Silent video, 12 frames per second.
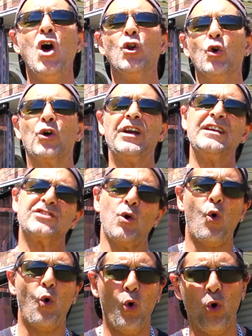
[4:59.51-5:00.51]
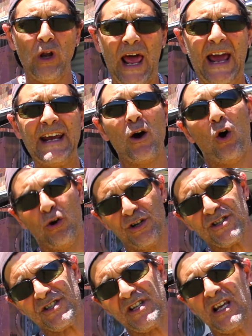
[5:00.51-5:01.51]
Look, it is all a
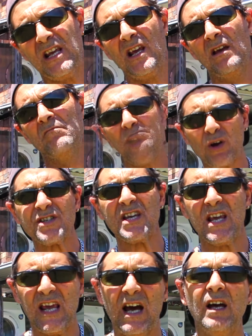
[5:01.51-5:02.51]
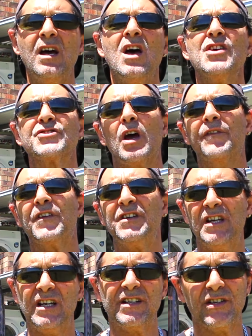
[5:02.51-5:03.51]
honesty box here. So if you
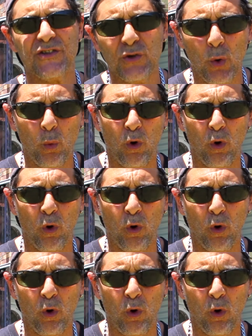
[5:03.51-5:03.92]
need to do a